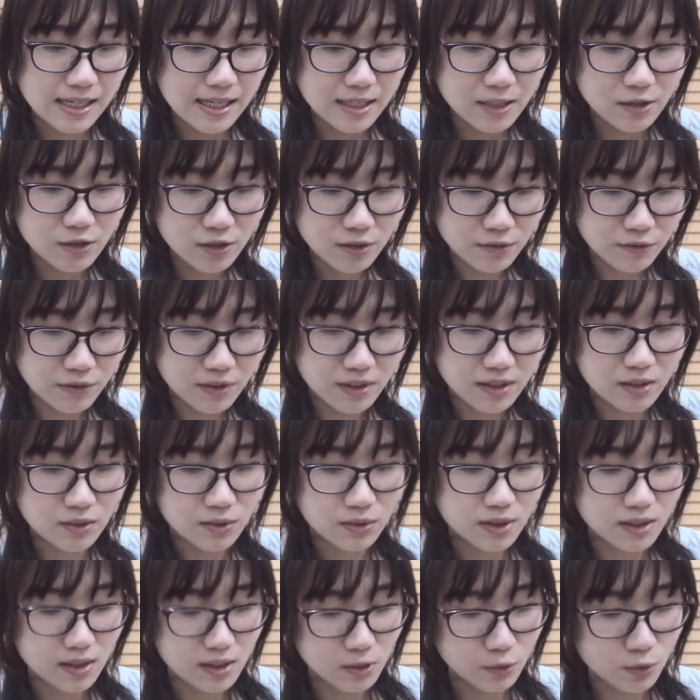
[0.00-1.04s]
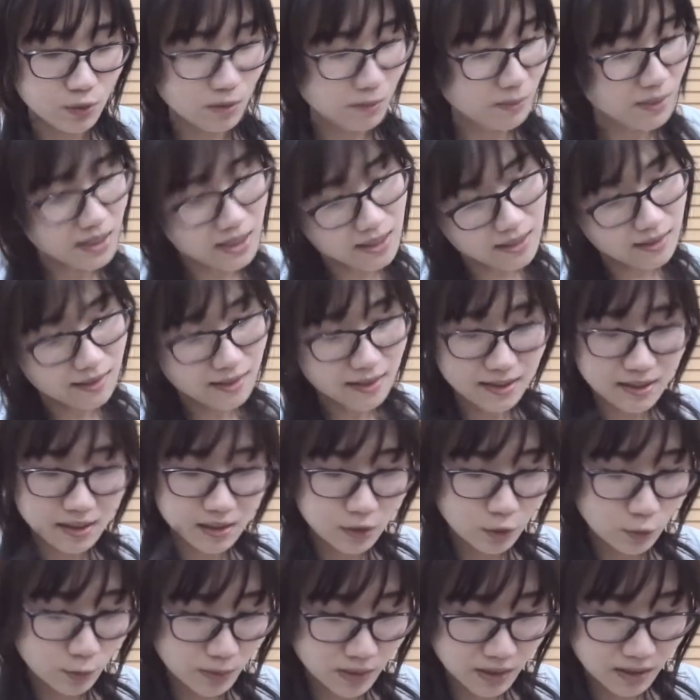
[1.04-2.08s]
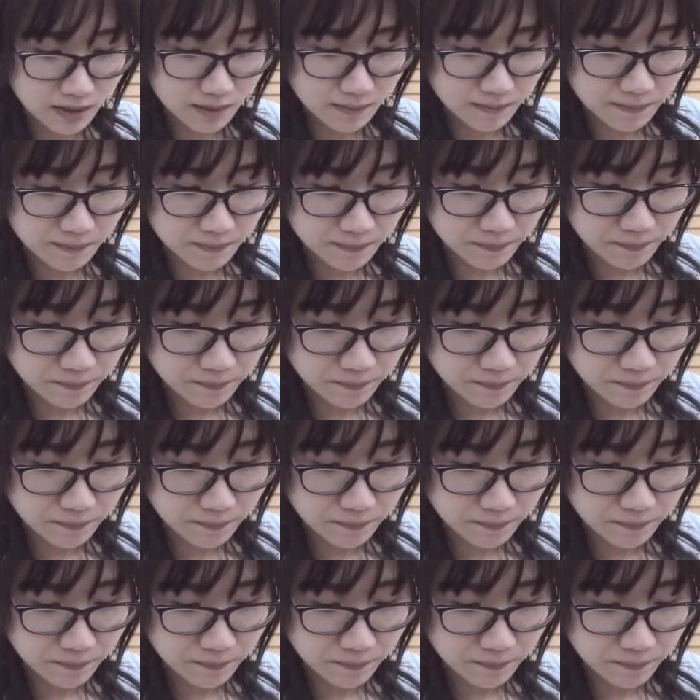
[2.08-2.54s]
I don't know if this is this one, but yeah, let's just open it up.